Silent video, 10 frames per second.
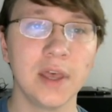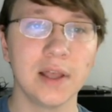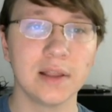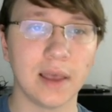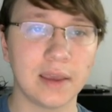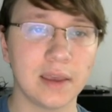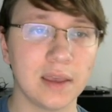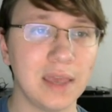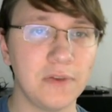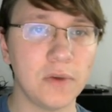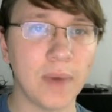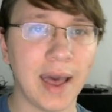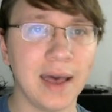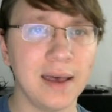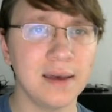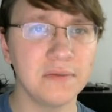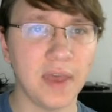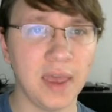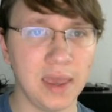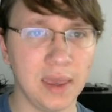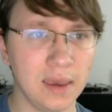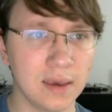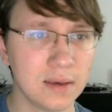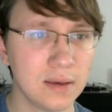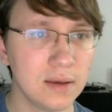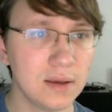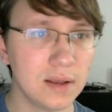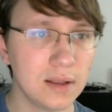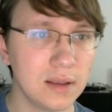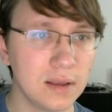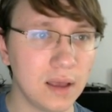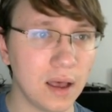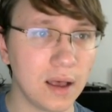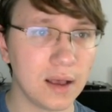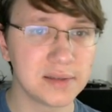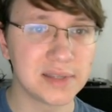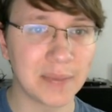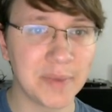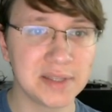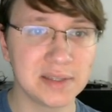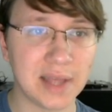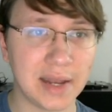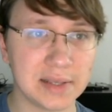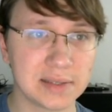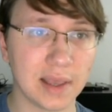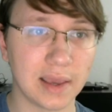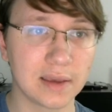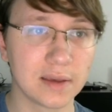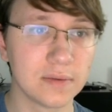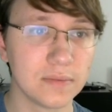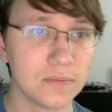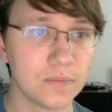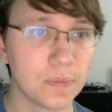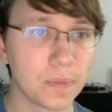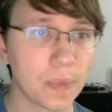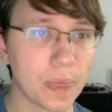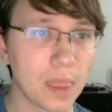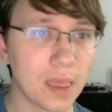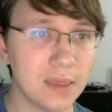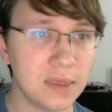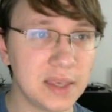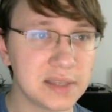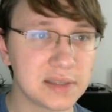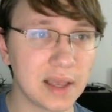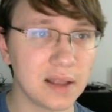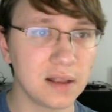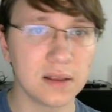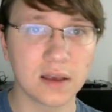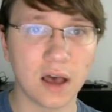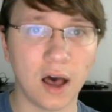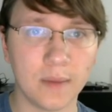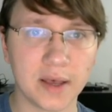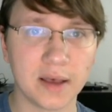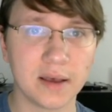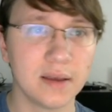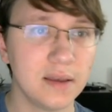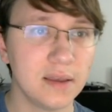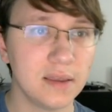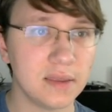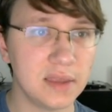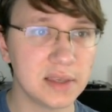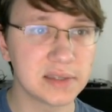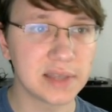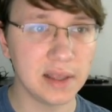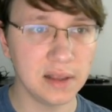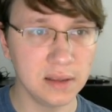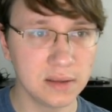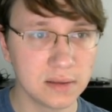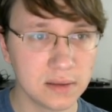Like if you have a segment that is like this cell, comma, this cell,